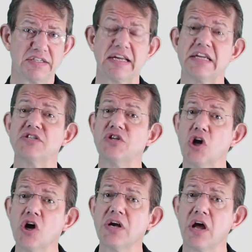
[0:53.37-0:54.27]
that it's
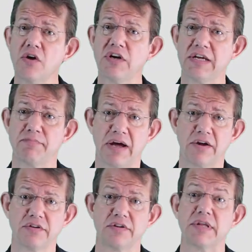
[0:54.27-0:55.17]
not only
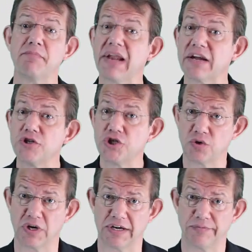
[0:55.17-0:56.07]
about the blood
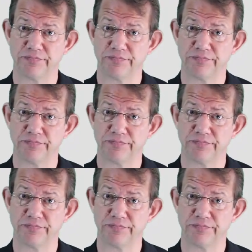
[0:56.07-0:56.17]
sugar.